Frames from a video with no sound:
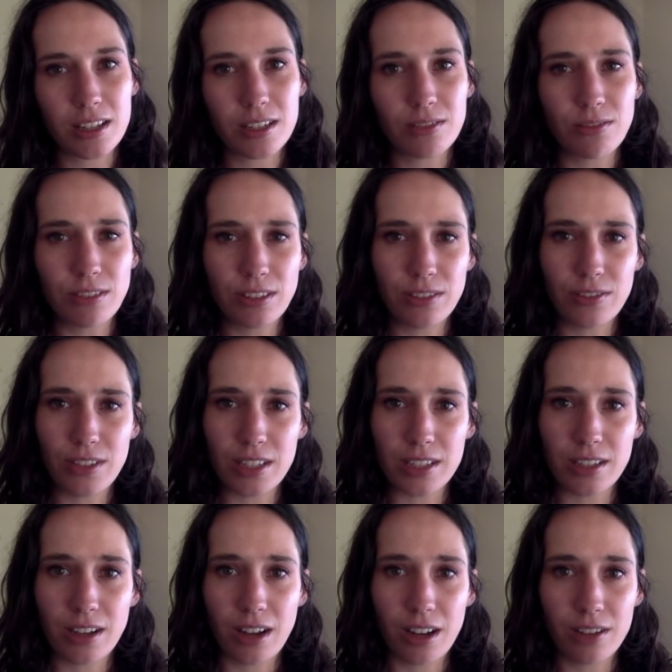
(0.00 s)
of all of this
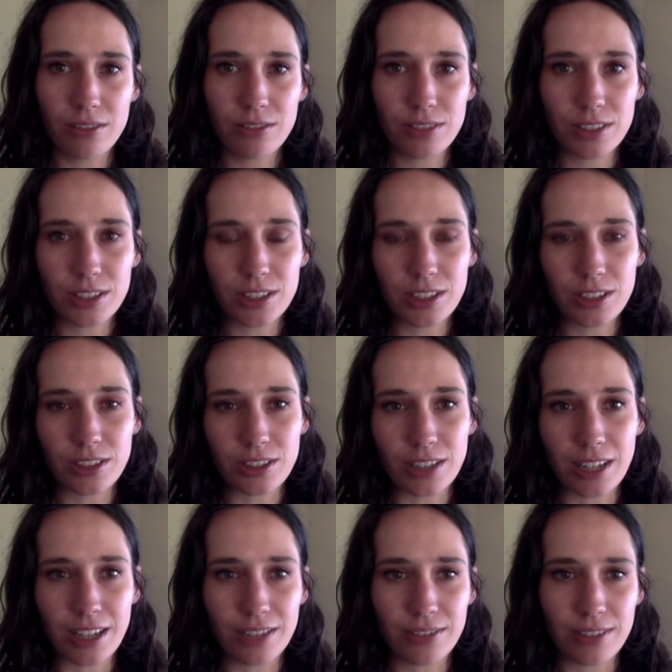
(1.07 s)
conflict in your
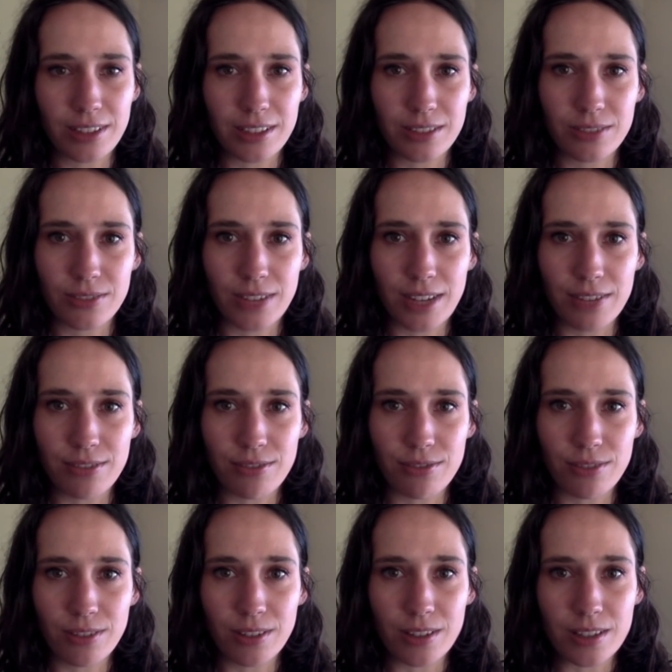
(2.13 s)
life with this 5 of
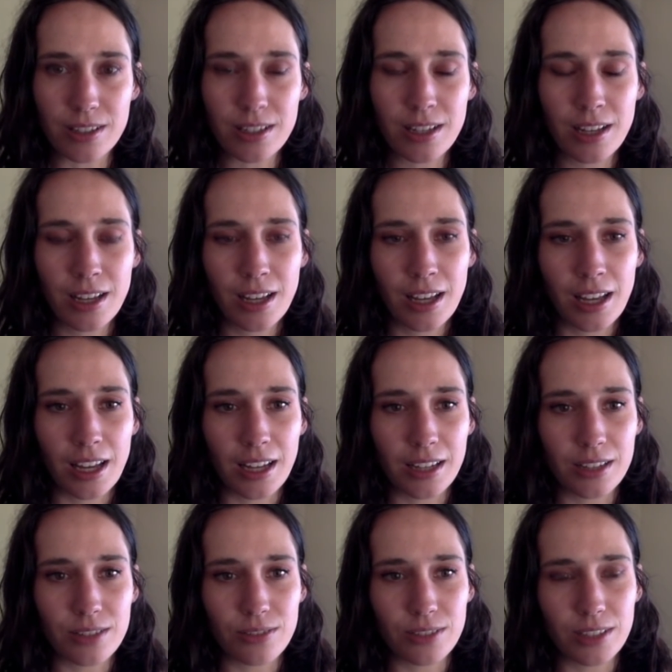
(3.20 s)
Wands. And
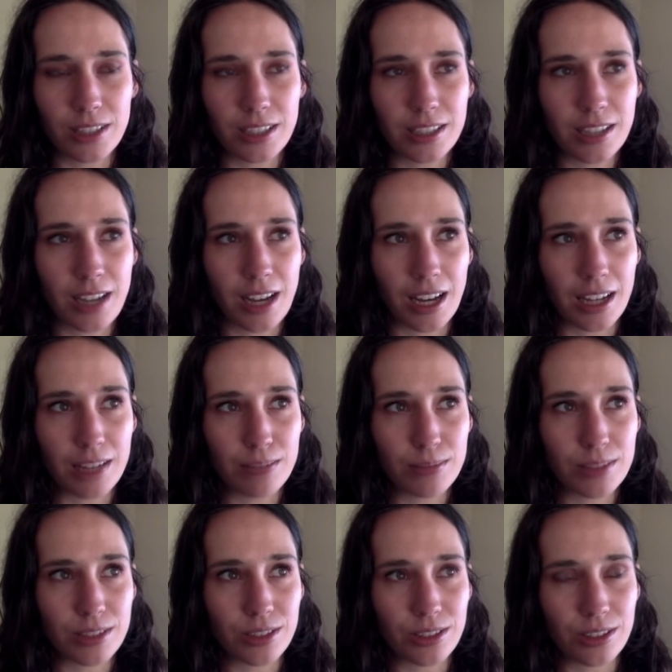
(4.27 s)
it's really time
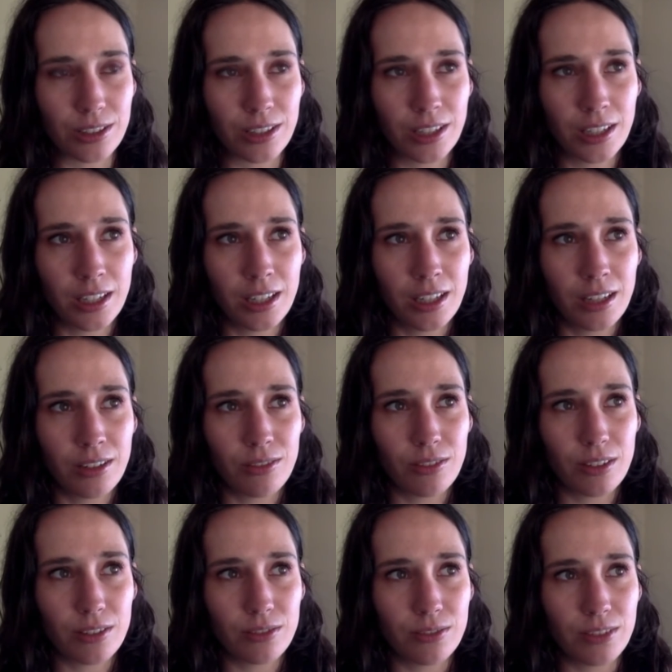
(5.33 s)
to
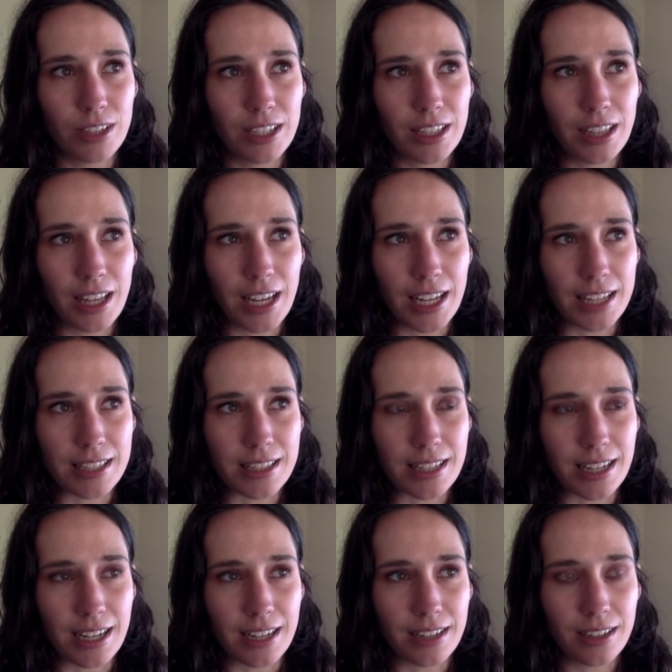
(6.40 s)
realize
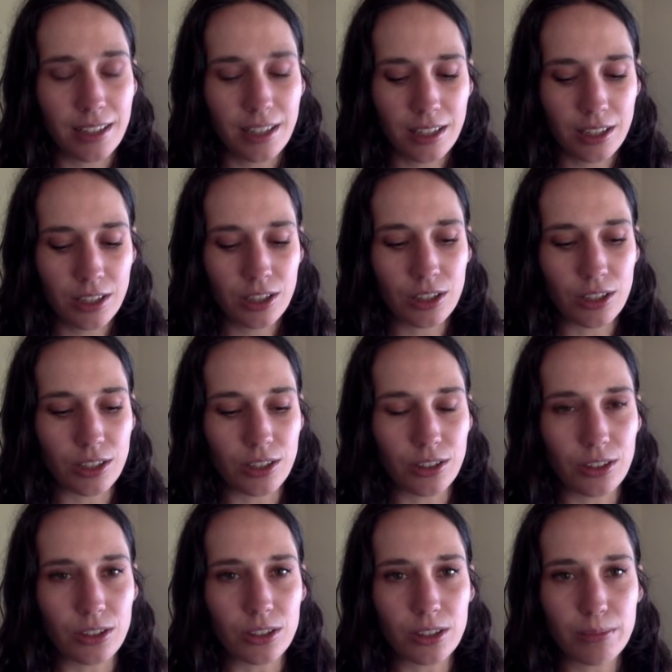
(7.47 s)
that, you know,
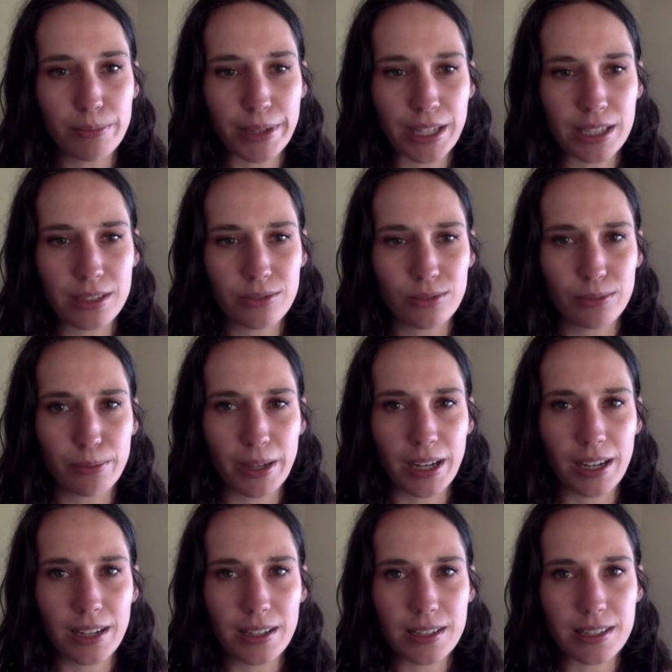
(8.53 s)
you're a peaceful
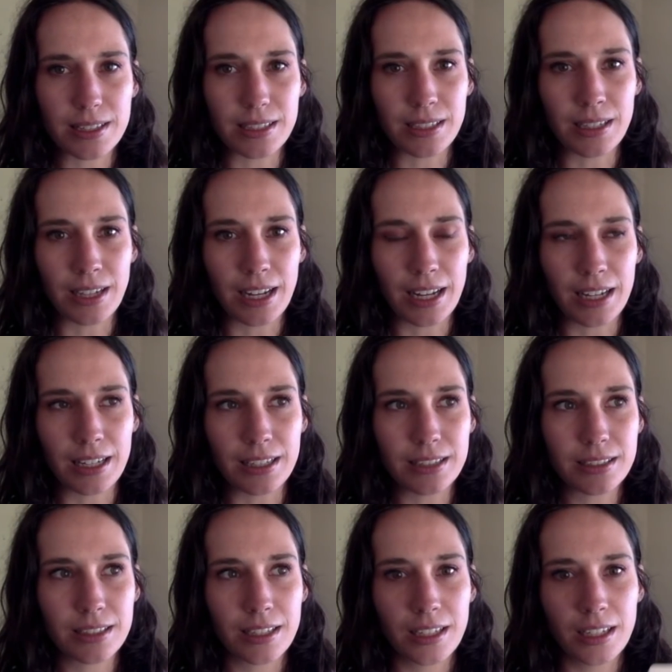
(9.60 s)
person, and
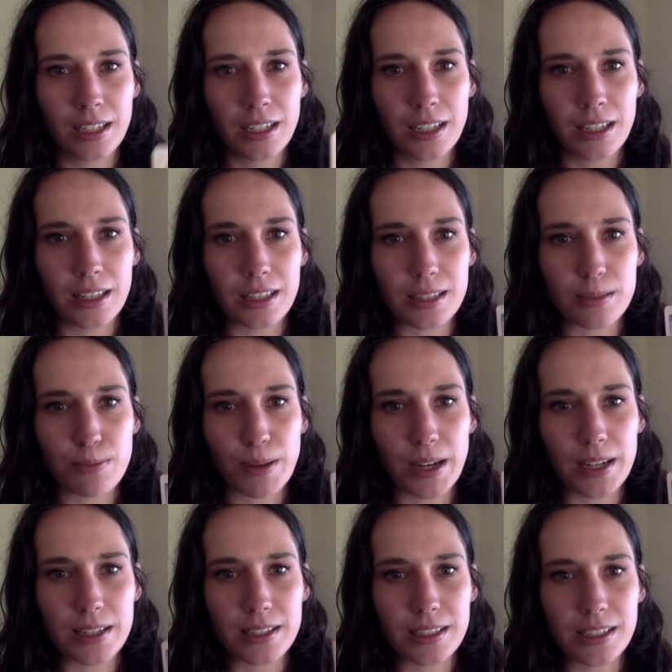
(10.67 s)
this
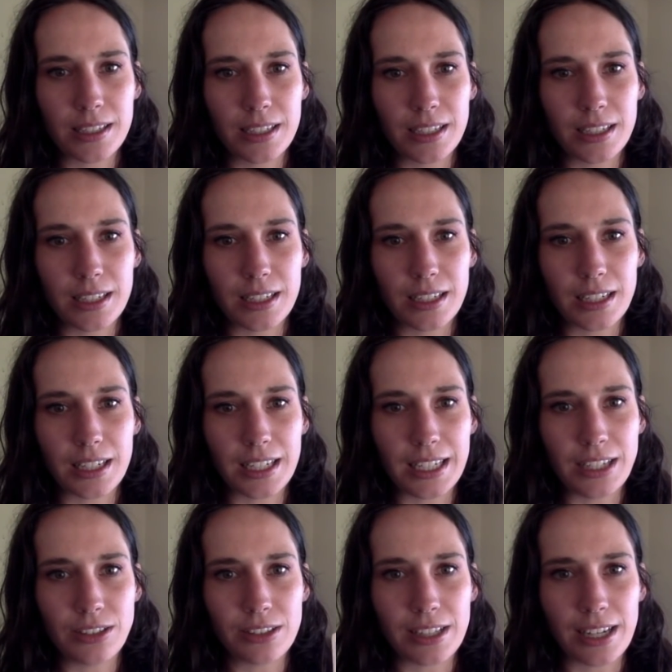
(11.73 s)
person in
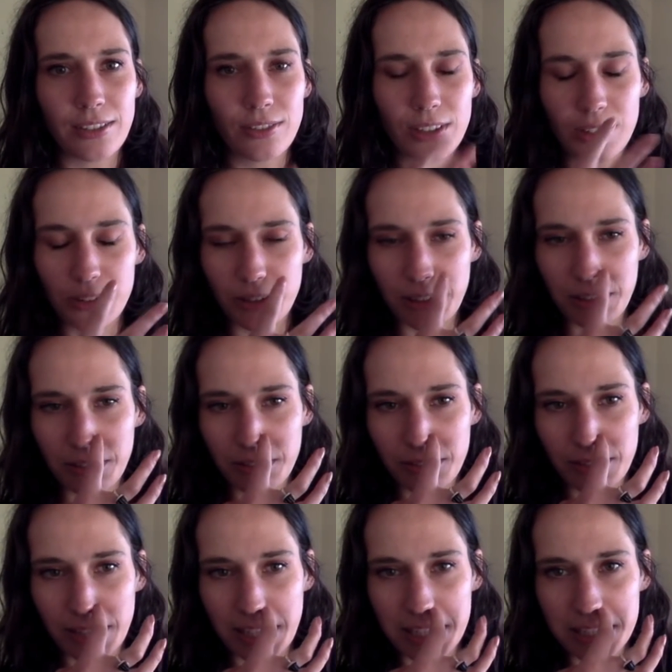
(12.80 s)
your life that you're in
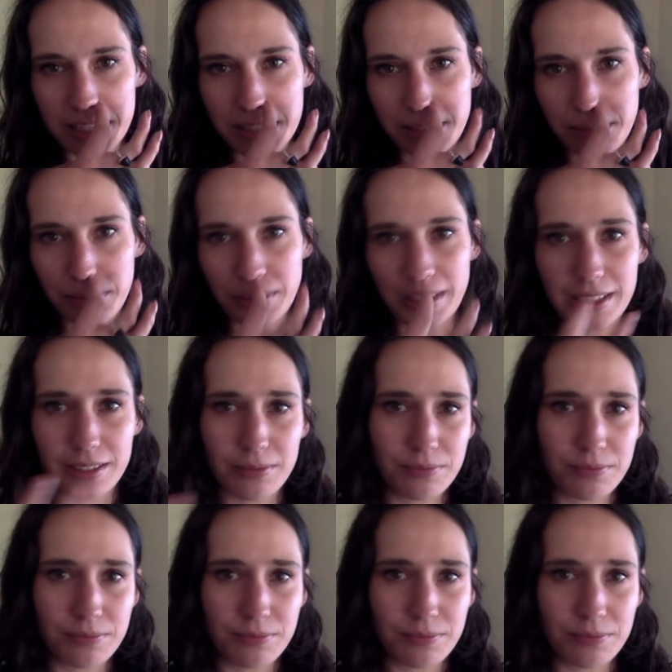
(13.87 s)
relationship with,